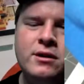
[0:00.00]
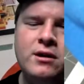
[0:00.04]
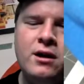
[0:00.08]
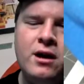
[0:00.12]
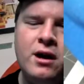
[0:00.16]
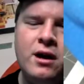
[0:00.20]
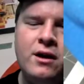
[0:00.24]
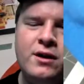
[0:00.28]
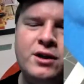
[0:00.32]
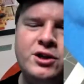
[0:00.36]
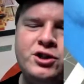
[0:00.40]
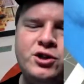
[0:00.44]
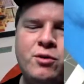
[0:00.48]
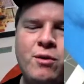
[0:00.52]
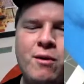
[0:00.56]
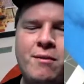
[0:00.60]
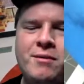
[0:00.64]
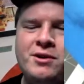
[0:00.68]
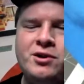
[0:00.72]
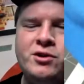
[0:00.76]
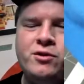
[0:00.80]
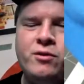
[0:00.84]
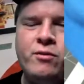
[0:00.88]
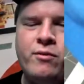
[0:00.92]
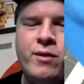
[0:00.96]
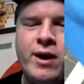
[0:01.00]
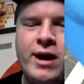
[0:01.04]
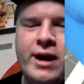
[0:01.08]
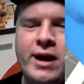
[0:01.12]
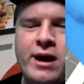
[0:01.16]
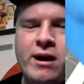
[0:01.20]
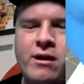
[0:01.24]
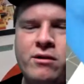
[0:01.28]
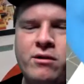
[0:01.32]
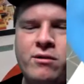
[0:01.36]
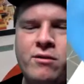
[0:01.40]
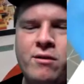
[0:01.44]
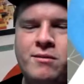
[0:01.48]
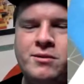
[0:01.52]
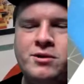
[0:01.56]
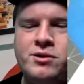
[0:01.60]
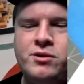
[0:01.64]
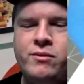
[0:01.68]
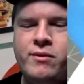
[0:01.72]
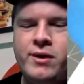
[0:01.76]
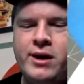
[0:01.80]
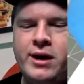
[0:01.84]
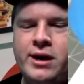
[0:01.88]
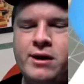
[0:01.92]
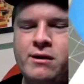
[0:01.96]
Unless you want me to do it right now. You want me to do
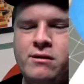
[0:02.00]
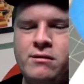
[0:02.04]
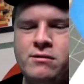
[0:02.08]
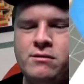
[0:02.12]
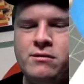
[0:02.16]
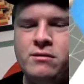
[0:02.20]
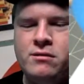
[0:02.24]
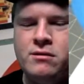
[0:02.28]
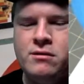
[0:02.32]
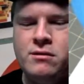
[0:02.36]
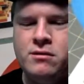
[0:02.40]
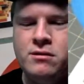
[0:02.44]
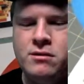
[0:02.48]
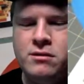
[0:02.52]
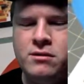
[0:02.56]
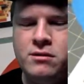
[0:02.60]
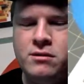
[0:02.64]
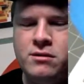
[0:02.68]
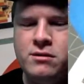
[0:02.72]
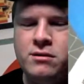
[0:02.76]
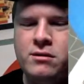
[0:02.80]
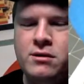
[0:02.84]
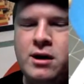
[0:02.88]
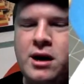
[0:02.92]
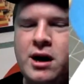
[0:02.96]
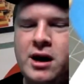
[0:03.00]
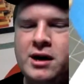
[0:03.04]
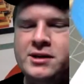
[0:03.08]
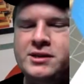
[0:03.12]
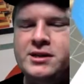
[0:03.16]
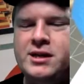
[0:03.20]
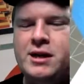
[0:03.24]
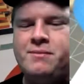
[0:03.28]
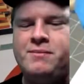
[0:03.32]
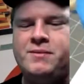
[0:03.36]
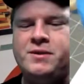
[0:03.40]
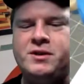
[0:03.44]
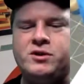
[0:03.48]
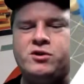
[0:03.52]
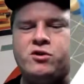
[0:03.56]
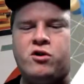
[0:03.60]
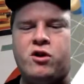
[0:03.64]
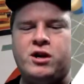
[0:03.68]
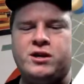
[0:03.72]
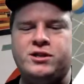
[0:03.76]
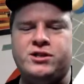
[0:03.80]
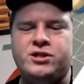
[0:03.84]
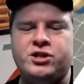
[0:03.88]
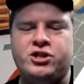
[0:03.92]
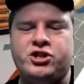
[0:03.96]
it right now? I'll stop this
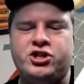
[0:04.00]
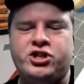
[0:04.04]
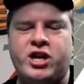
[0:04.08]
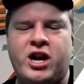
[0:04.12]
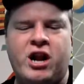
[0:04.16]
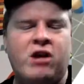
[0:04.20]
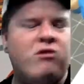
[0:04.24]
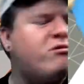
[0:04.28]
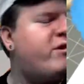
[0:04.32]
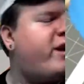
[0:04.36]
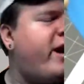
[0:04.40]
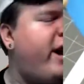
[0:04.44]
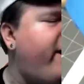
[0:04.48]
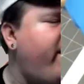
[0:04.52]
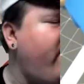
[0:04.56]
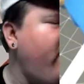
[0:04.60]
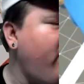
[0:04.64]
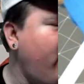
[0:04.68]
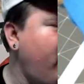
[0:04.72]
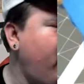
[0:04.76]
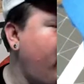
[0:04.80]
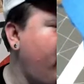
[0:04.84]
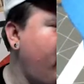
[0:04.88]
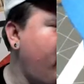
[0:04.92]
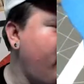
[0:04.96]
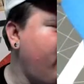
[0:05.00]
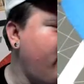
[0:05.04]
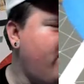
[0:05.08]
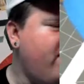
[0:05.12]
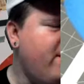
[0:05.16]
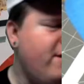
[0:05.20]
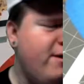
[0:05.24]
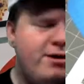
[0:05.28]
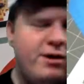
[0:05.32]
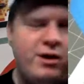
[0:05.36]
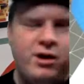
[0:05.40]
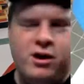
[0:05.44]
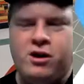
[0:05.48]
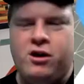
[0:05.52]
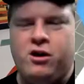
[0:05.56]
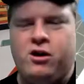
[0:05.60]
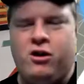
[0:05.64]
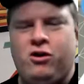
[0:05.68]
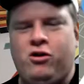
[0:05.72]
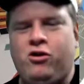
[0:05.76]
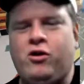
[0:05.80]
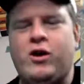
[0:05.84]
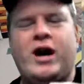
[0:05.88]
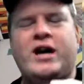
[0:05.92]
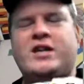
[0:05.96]
cross-stitch shit. I don't care.
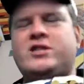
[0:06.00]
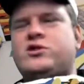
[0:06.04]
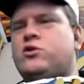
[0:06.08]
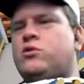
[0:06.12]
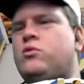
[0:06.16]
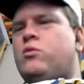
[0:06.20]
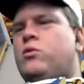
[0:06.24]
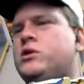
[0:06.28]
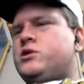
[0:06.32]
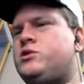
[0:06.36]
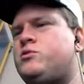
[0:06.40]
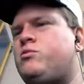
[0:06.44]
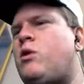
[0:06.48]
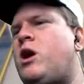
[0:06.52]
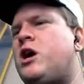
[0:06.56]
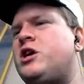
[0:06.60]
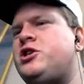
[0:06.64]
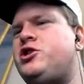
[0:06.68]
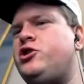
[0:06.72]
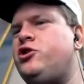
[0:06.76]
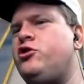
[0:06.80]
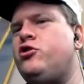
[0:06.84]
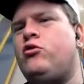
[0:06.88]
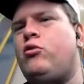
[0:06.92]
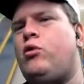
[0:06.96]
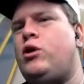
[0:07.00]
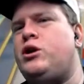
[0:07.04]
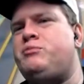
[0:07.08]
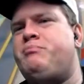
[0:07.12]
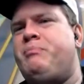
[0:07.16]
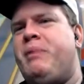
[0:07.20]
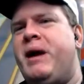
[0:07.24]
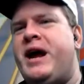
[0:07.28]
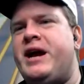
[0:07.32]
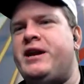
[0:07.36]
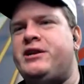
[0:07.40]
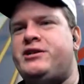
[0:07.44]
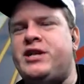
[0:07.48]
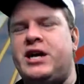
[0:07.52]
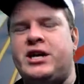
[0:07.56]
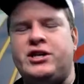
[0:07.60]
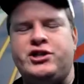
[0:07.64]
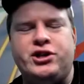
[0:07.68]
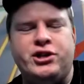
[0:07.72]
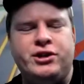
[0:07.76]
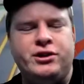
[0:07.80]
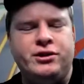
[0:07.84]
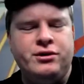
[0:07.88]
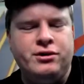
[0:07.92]
You guys are the ones watching. You're the ones paying attention.